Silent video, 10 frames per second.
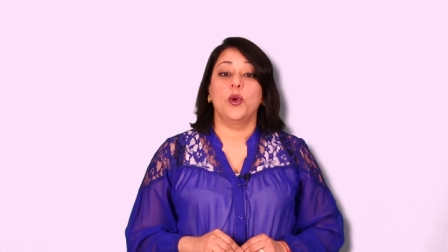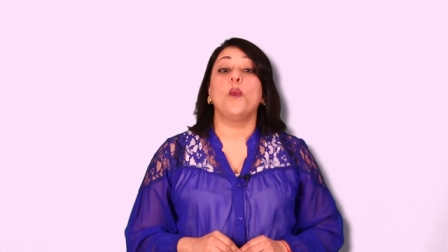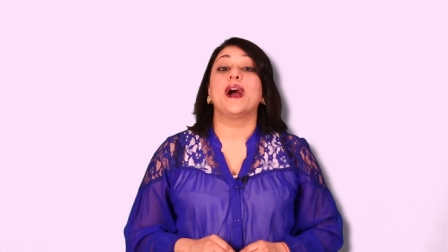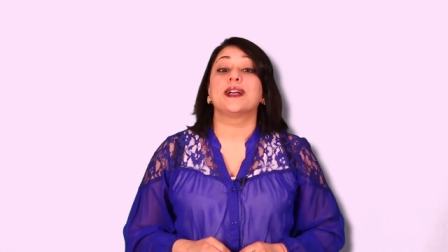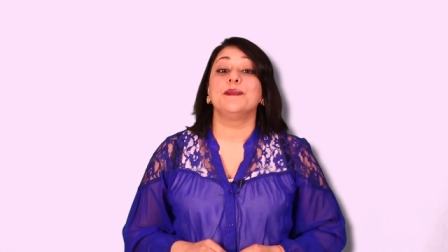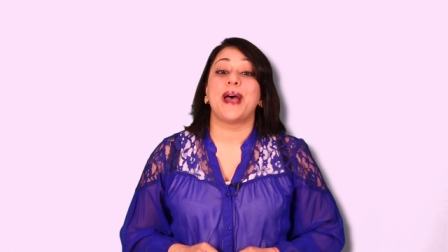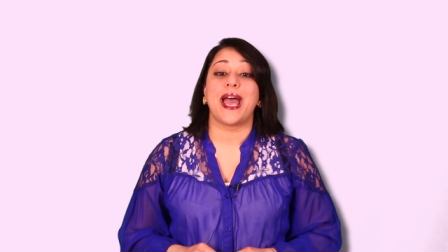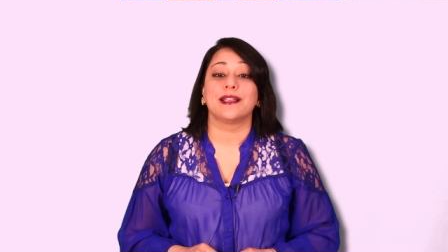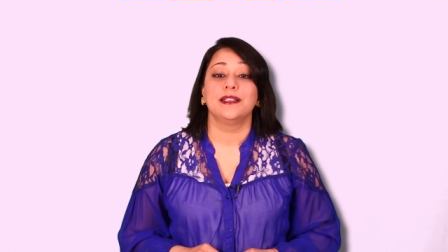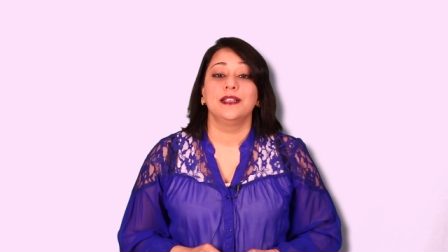Welcome
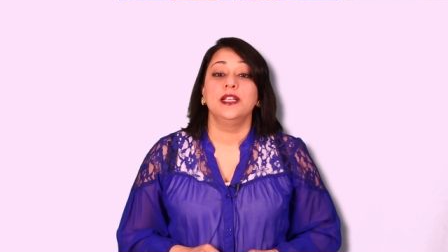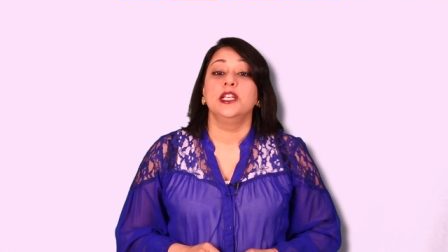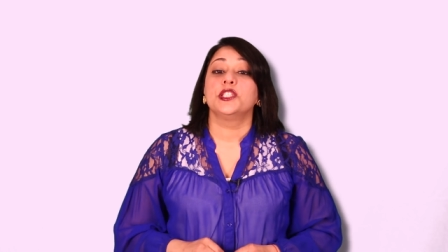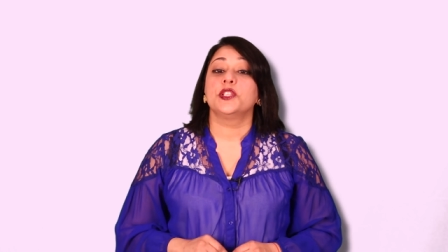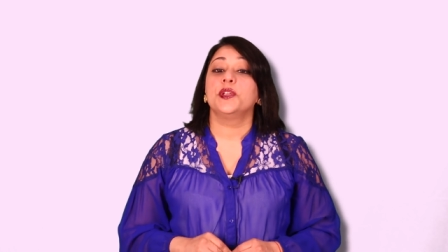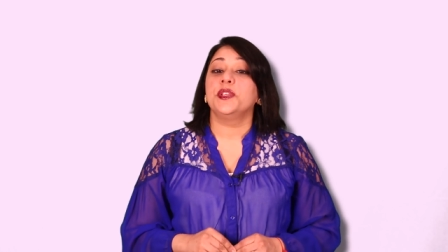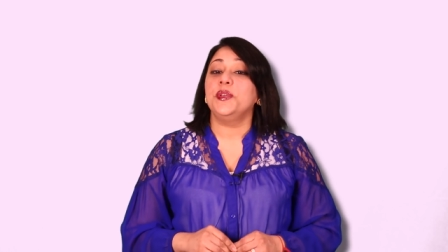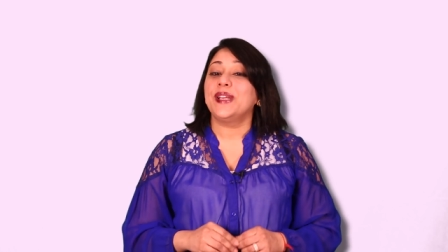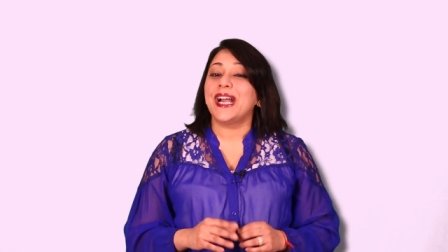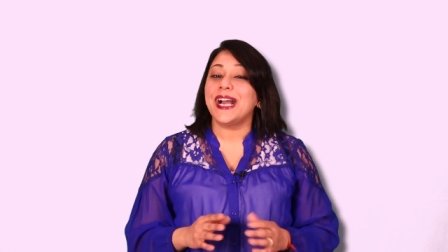back. So now
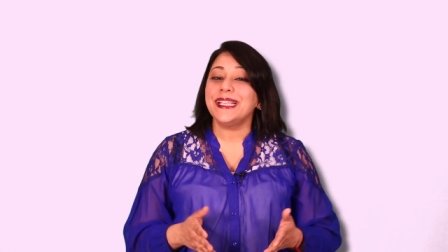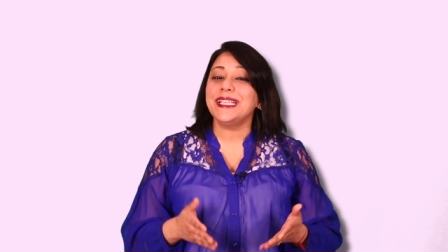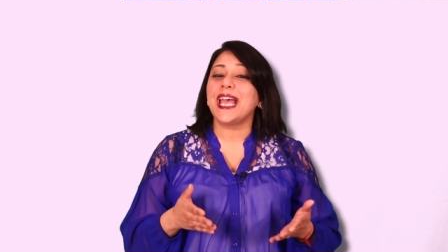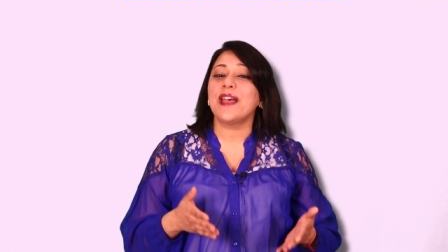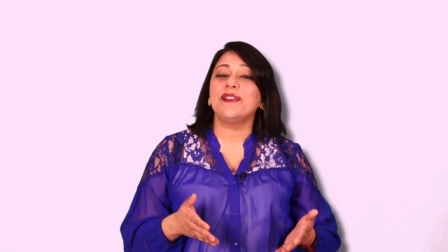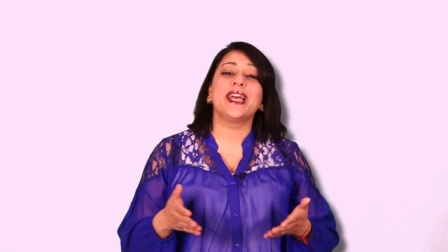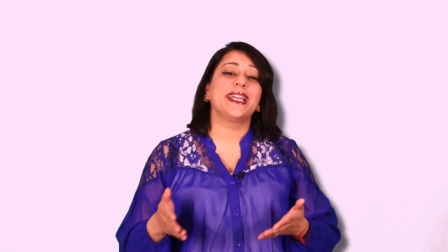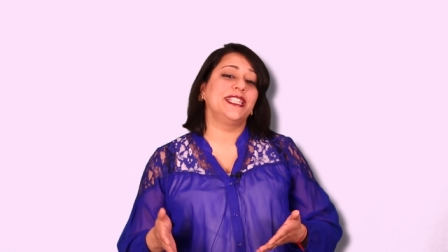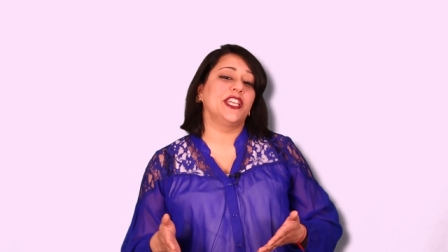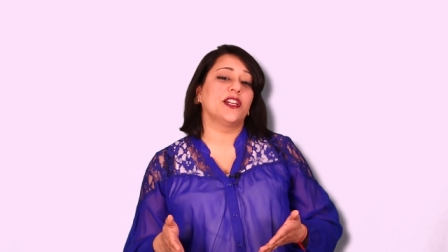you kind of have an
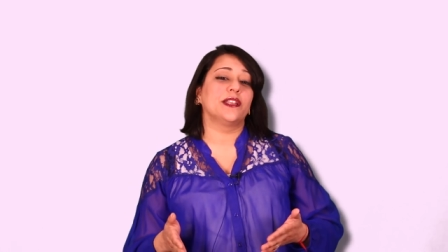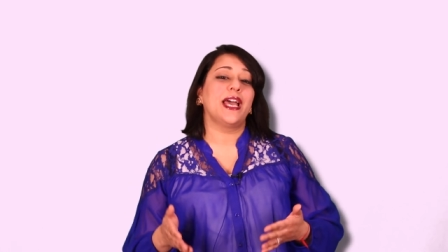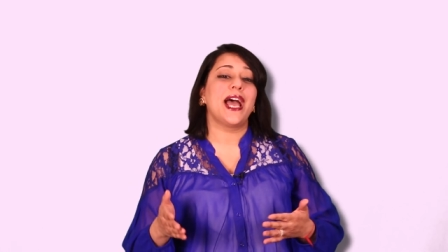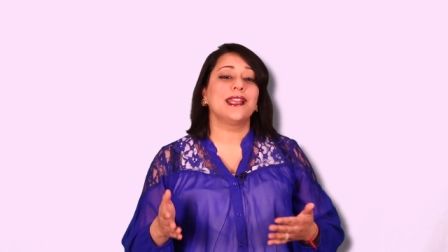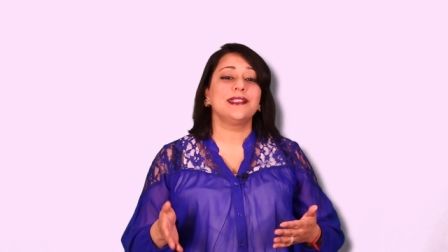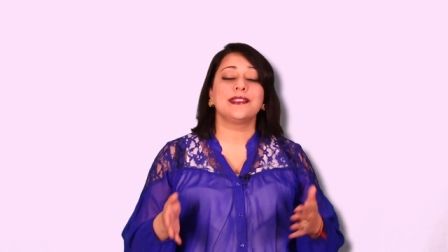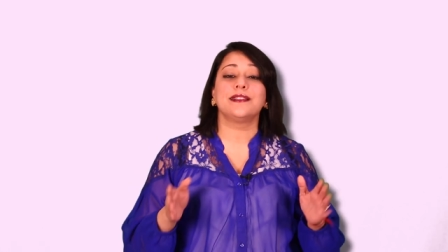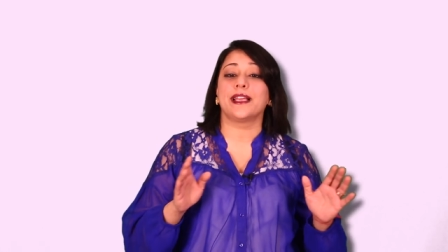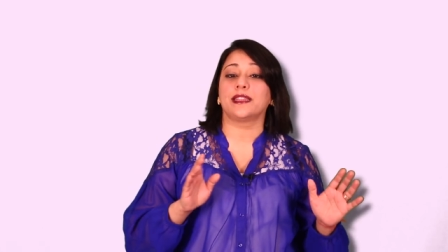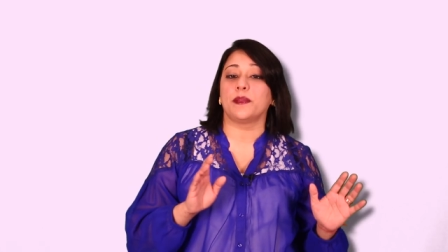idea on how to
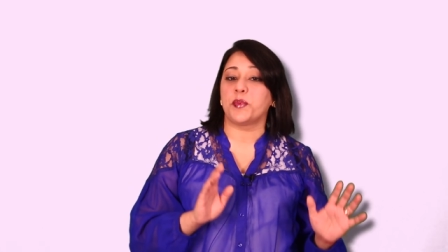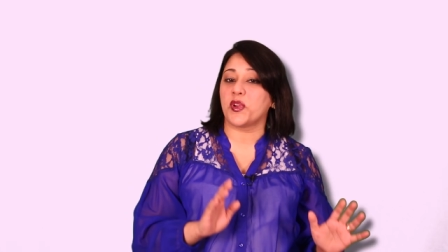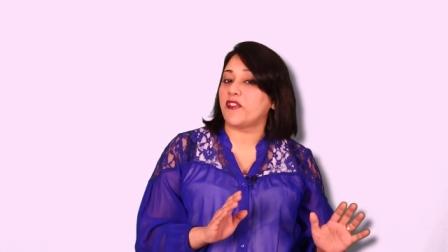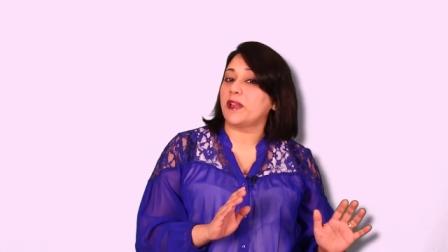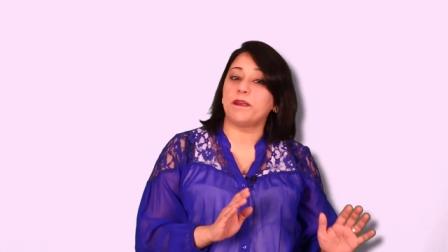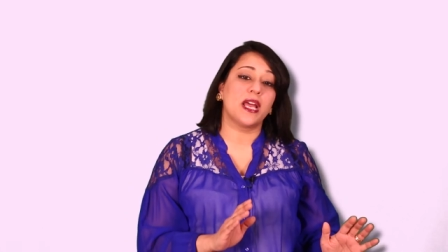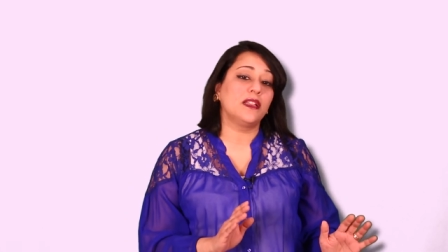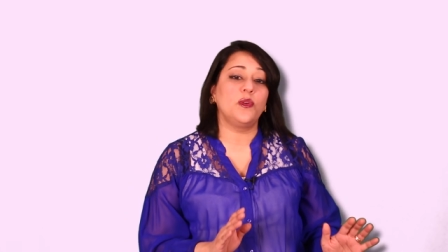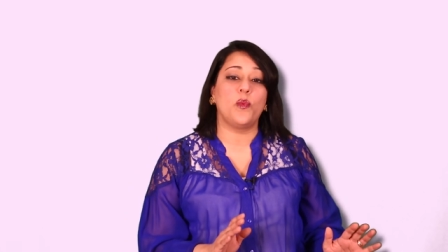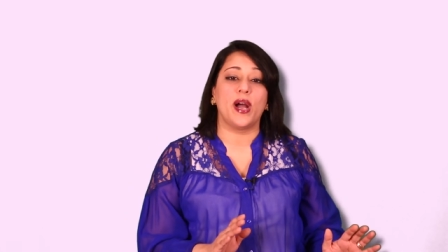select the perfect
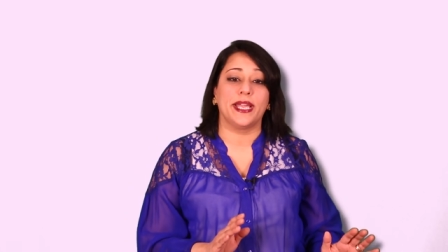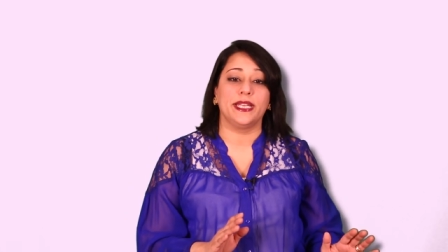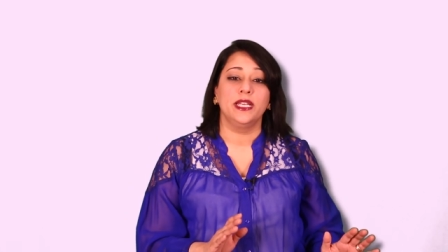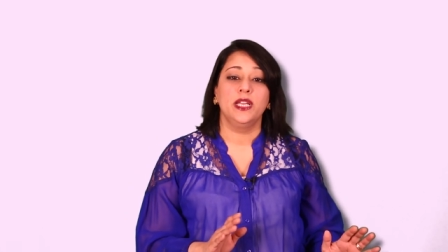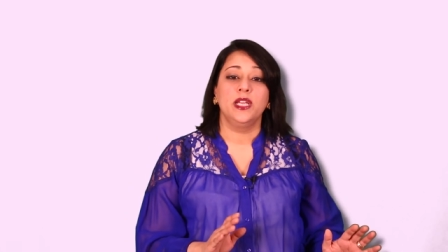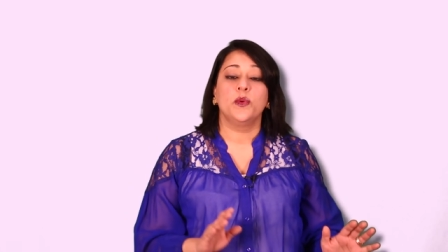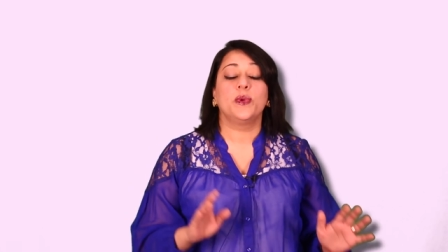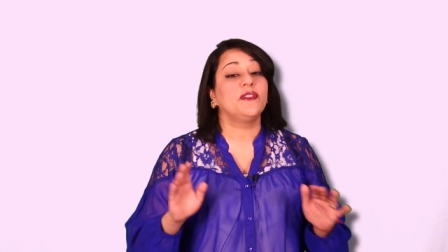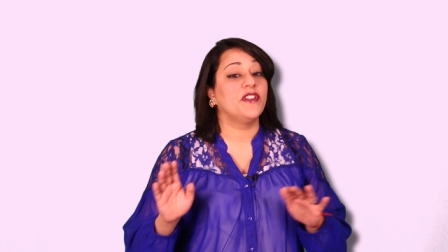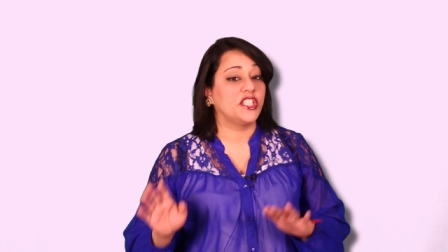bottle of wine
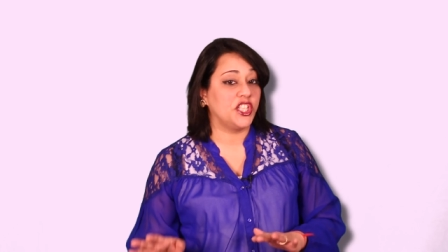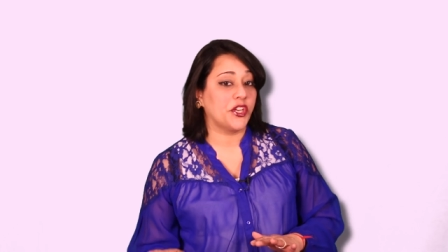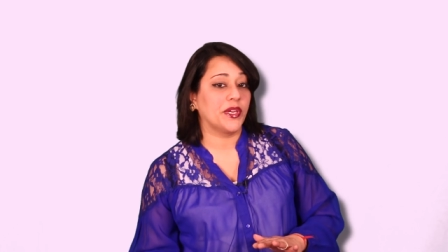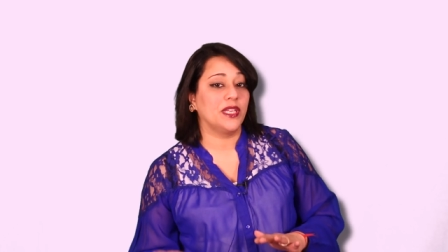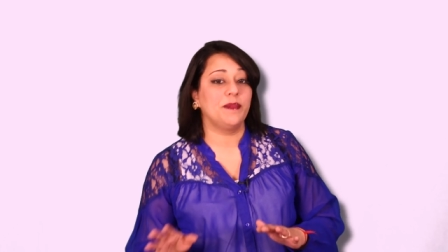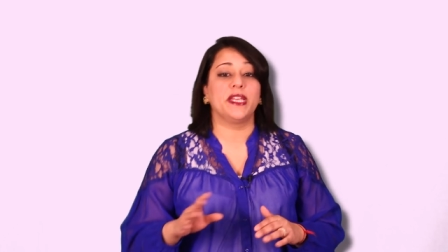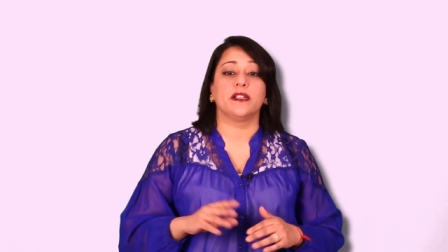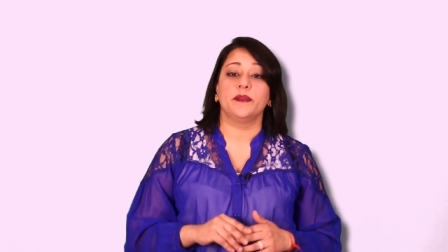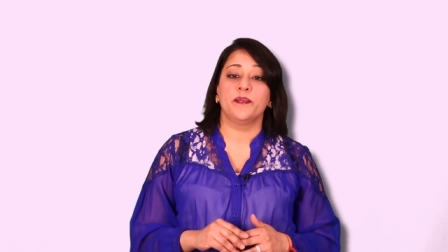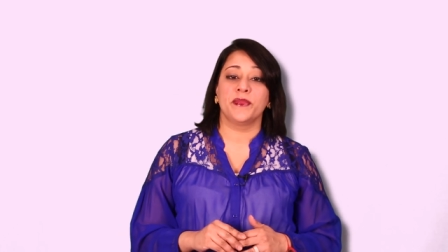with a vegetarian
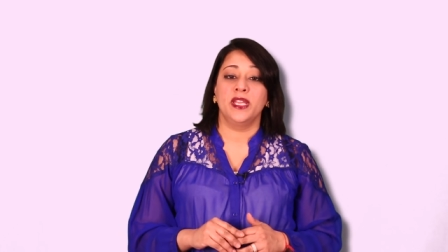meal.